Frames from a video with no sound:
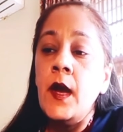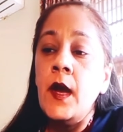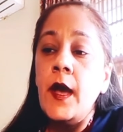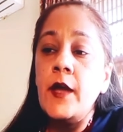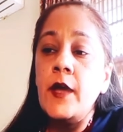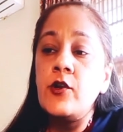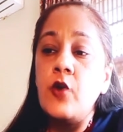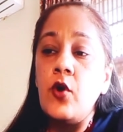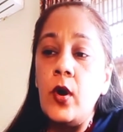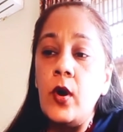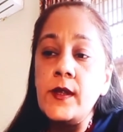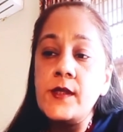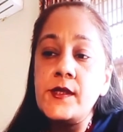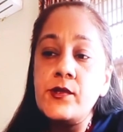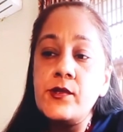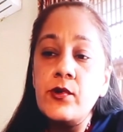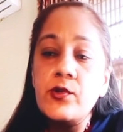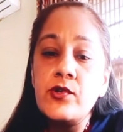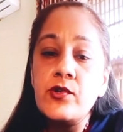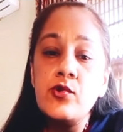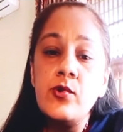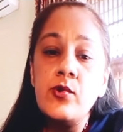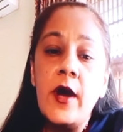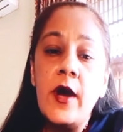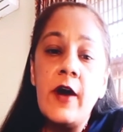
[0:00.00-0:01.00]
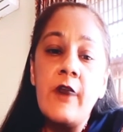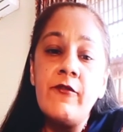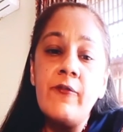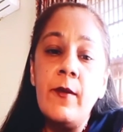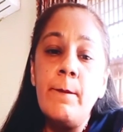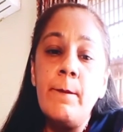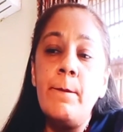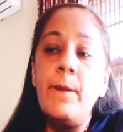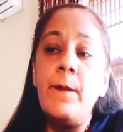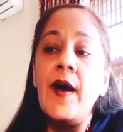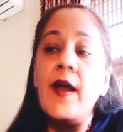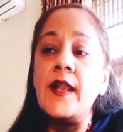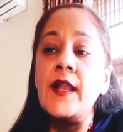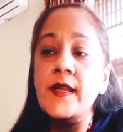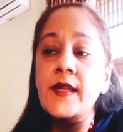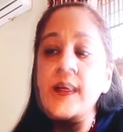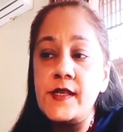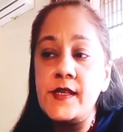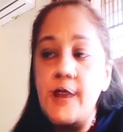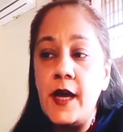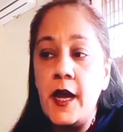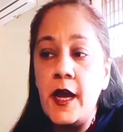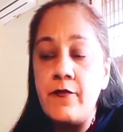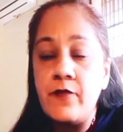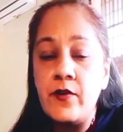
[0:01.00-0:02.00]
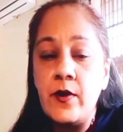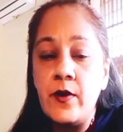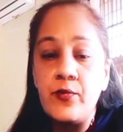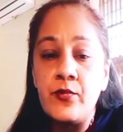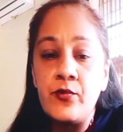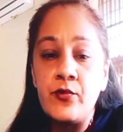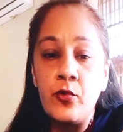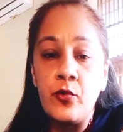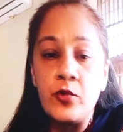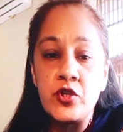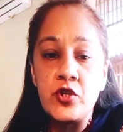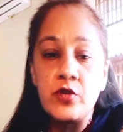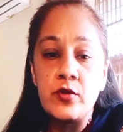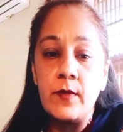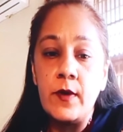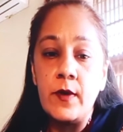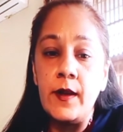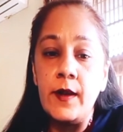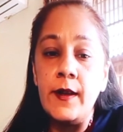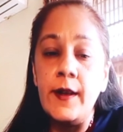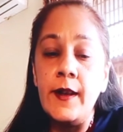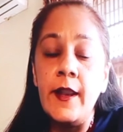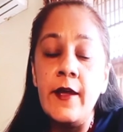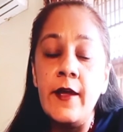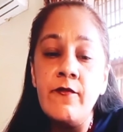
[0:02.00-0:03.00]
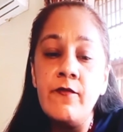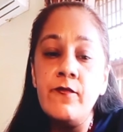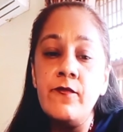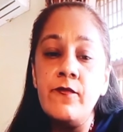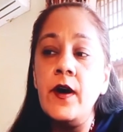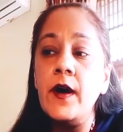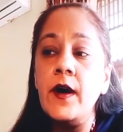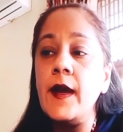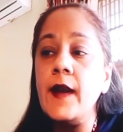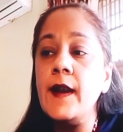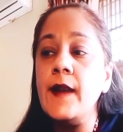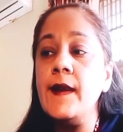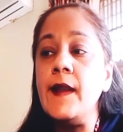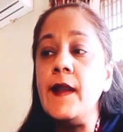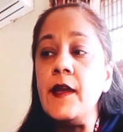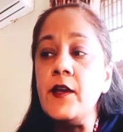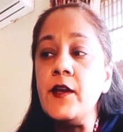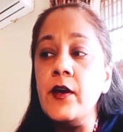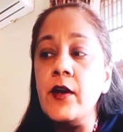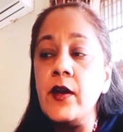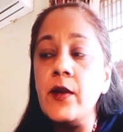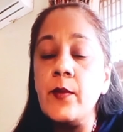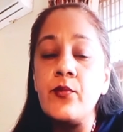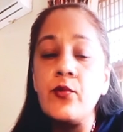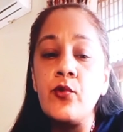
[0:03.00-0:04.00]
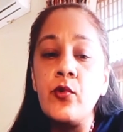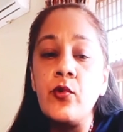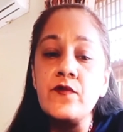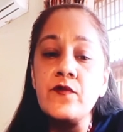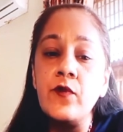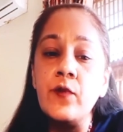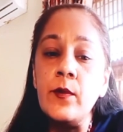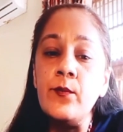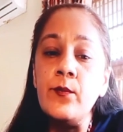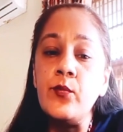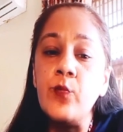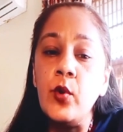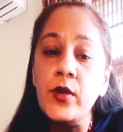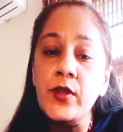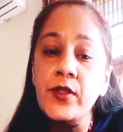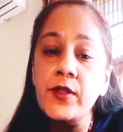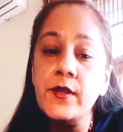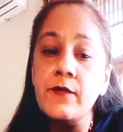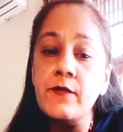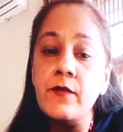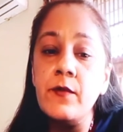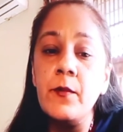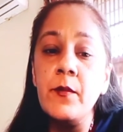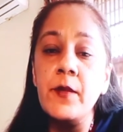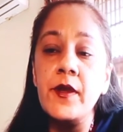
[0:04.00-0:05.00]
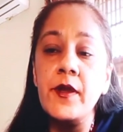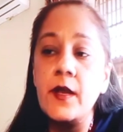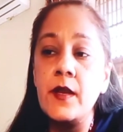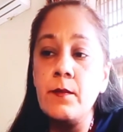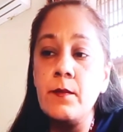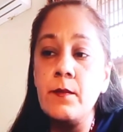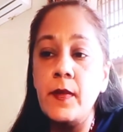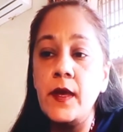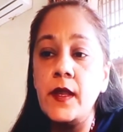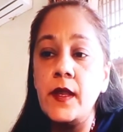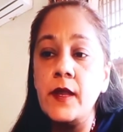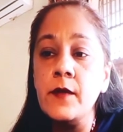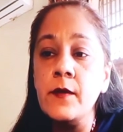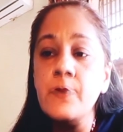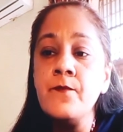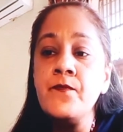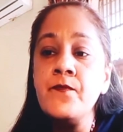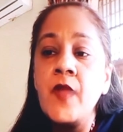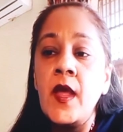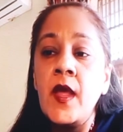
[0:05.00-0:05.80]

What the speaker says: and also to have a balanced life approach, live, work, and leisure approach for both the women and men.